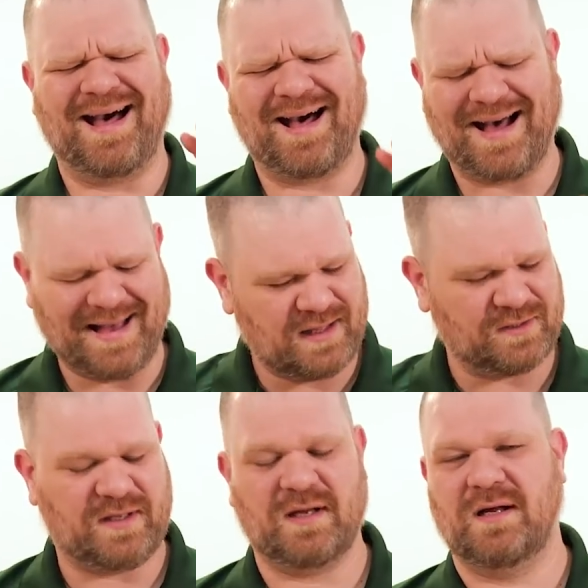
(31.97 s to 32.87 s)

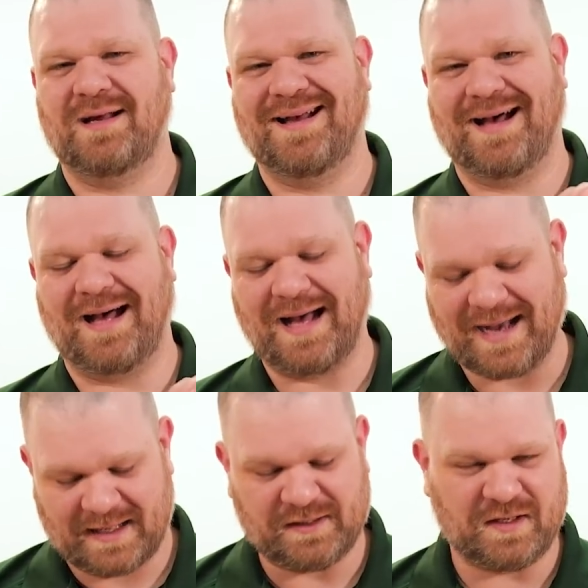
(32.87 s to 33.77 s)
highly,
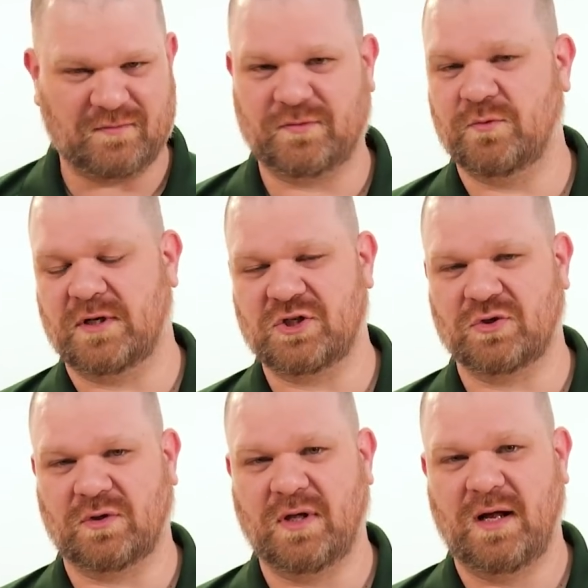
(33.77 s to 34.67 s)
highly
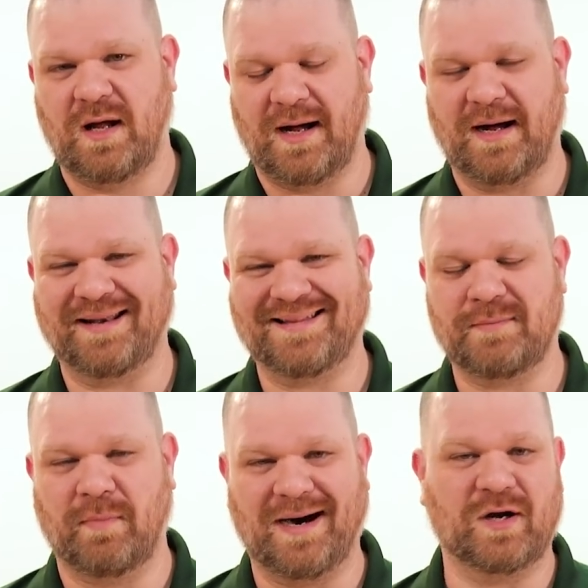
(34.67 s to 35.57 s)
influential on
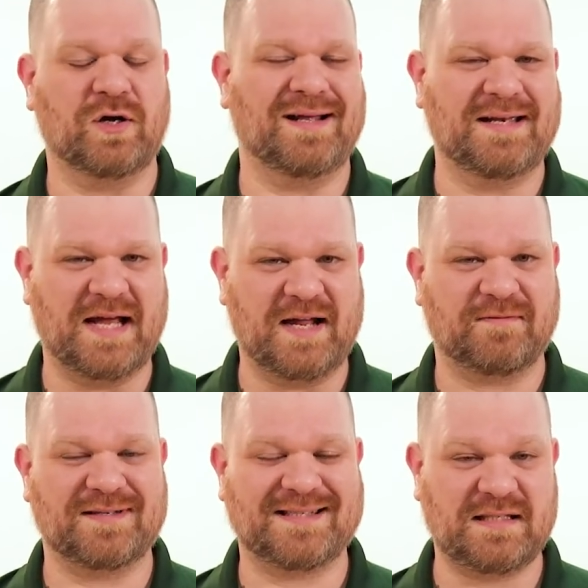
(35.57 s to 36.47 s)
the modern
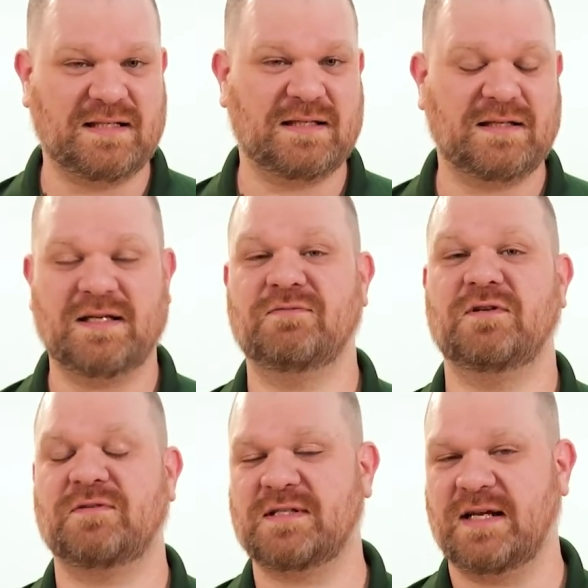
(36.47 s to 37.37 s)
knife scene,
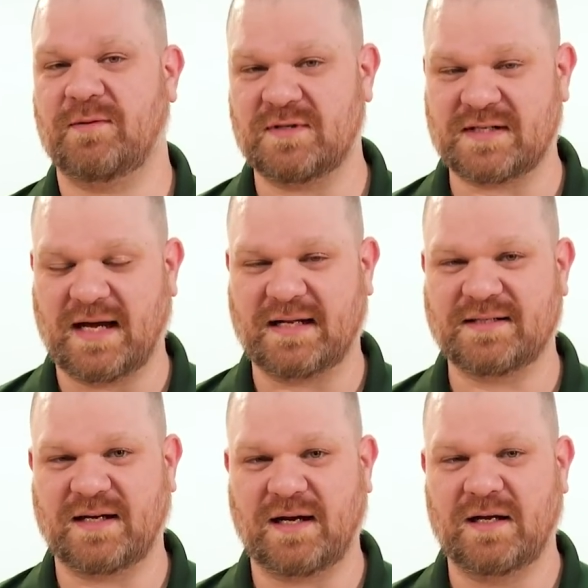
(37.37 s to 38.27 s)
even if his name is
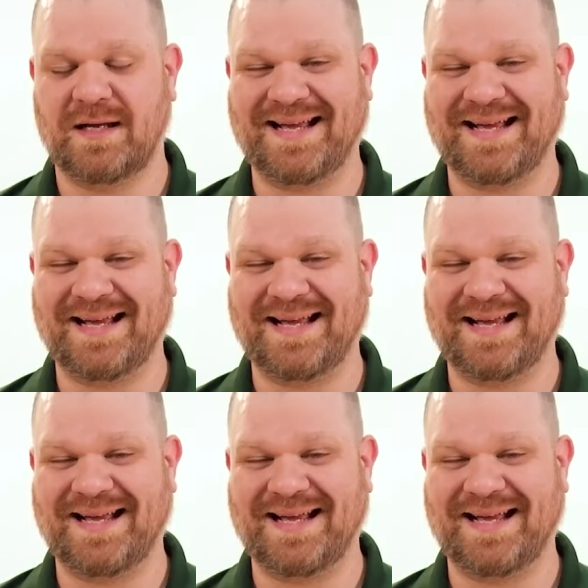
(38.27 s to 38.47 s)
not uh,